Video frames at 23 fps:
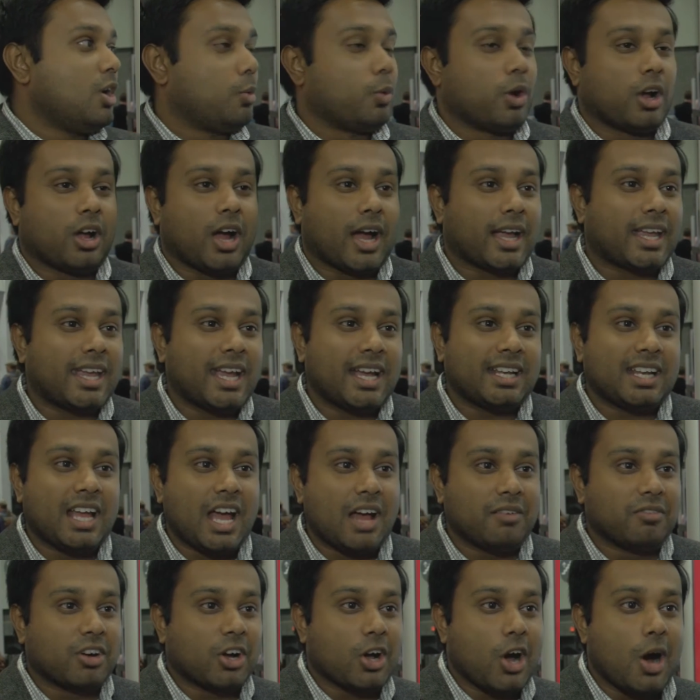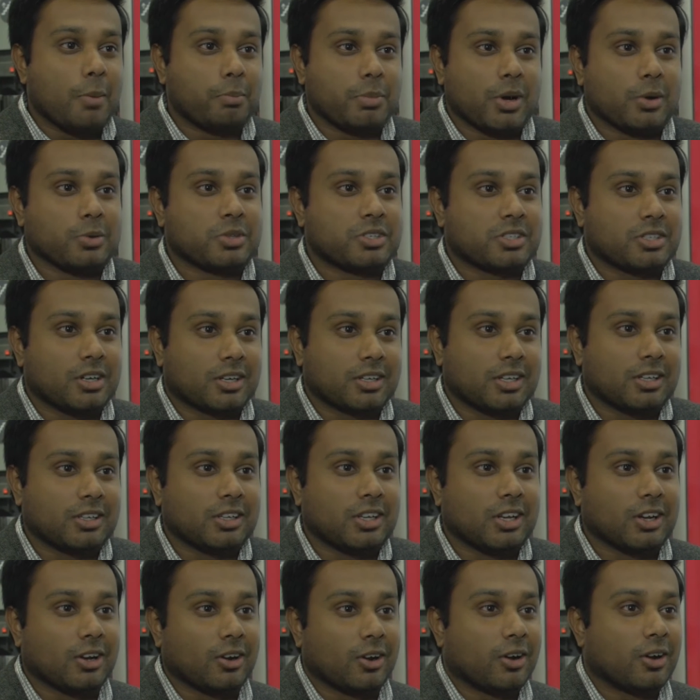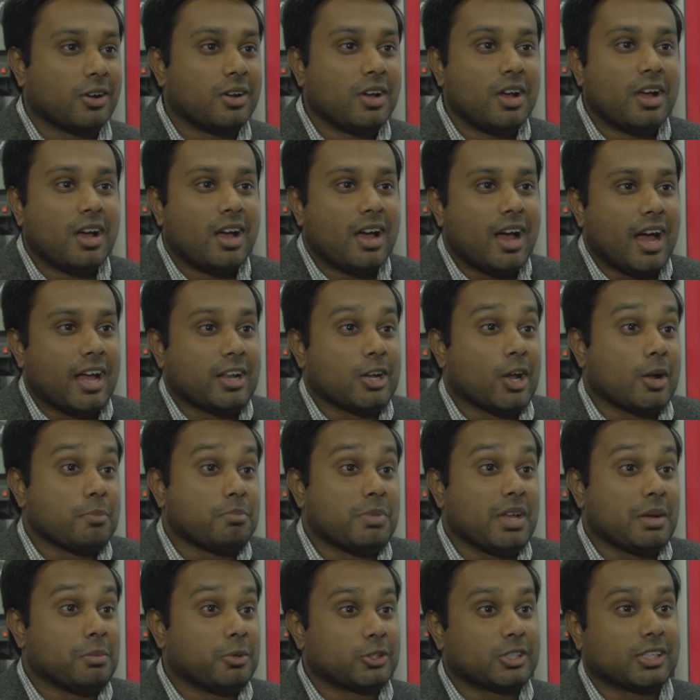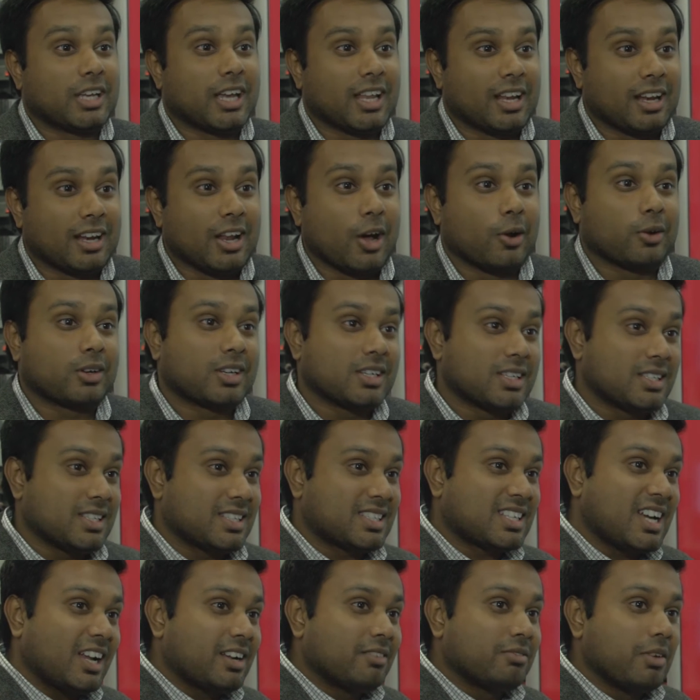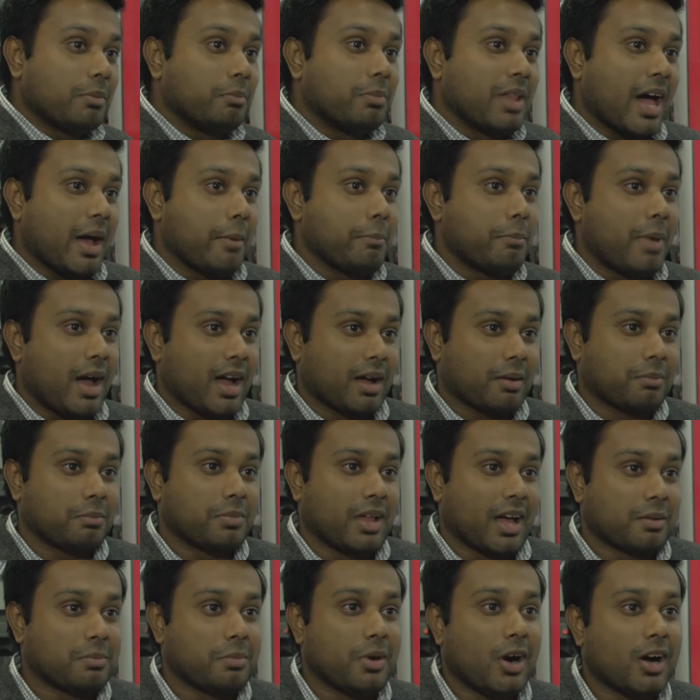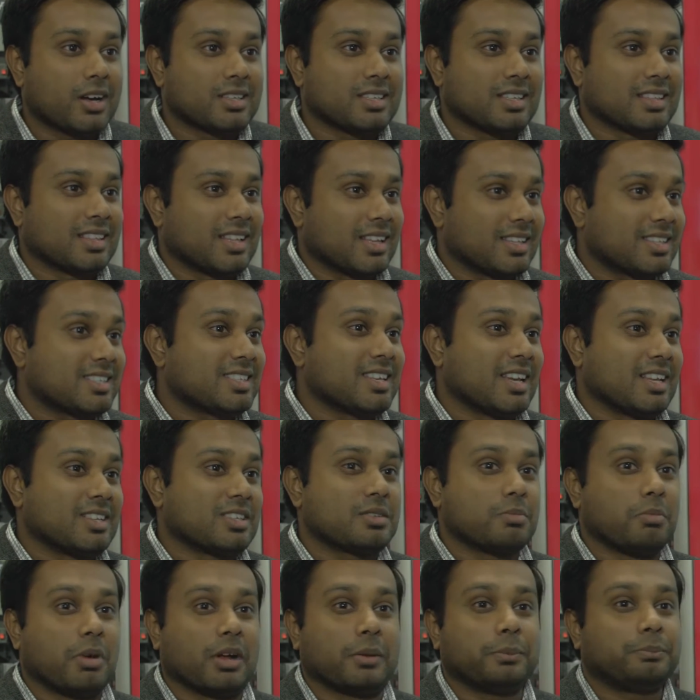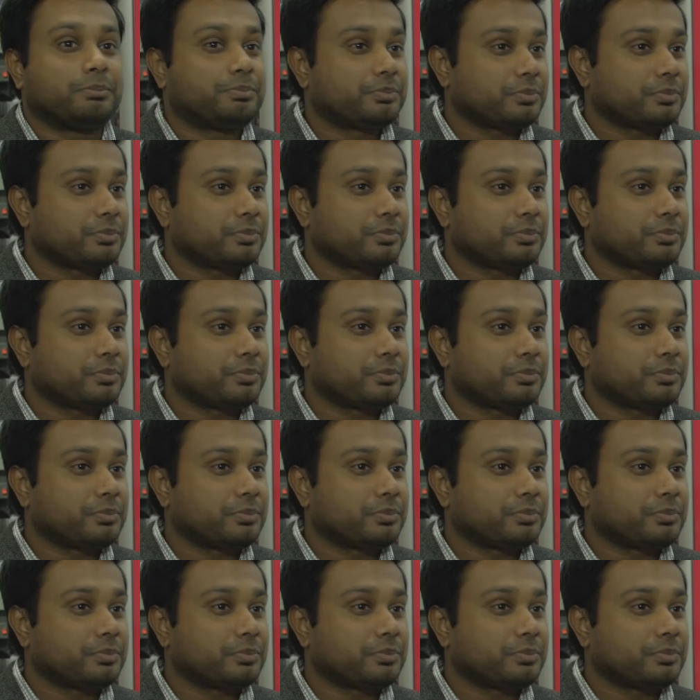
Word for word: where I can't have a compound stuck in here and not be able to get it out, because it's kind of a black, black, black box in that sense. But